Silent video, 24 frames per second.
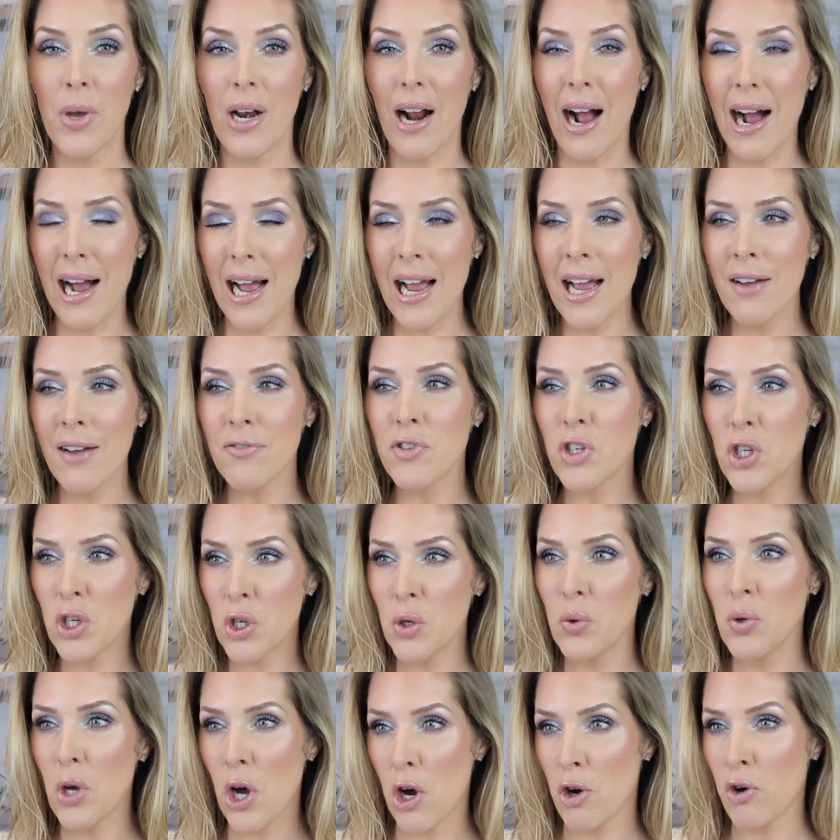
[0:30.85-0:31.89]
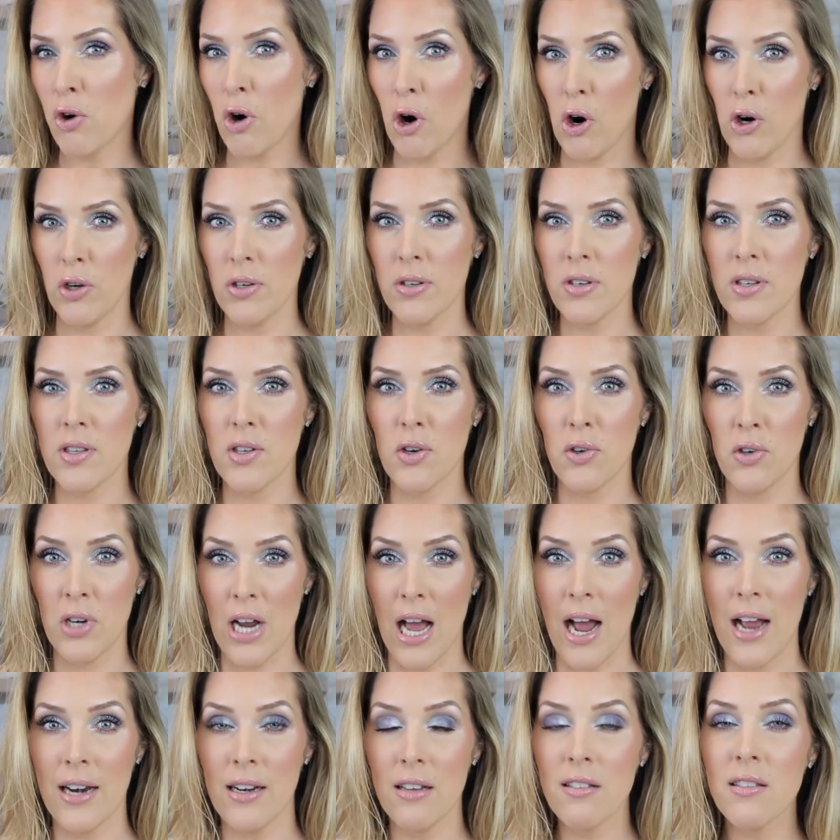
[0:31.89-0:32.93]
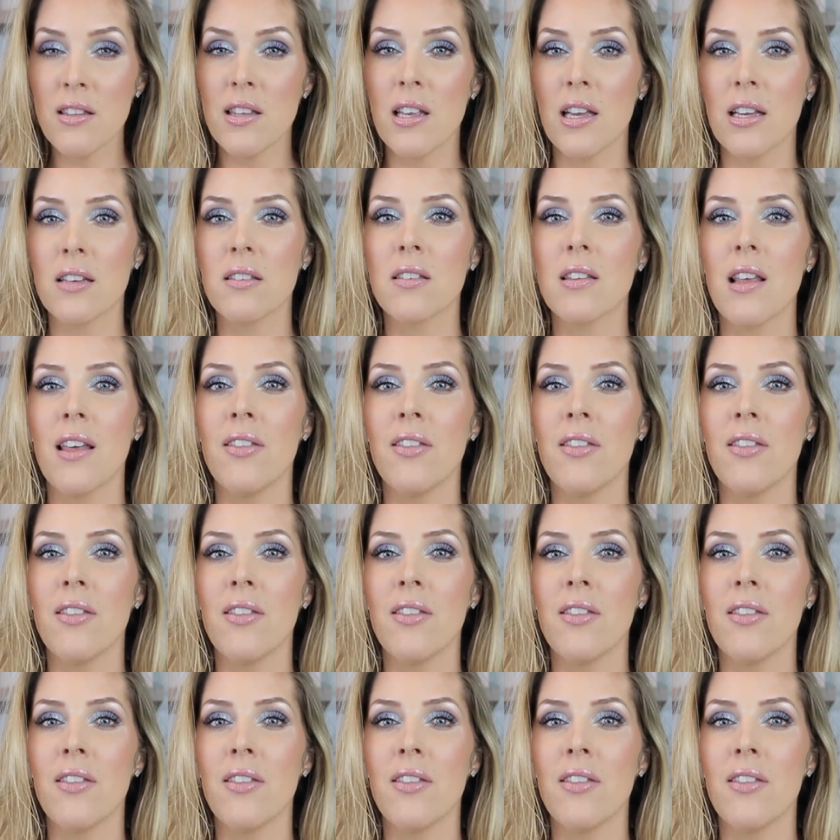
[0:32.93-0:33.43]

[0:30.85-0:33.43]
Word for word: but I have two young girls, they're nine and six,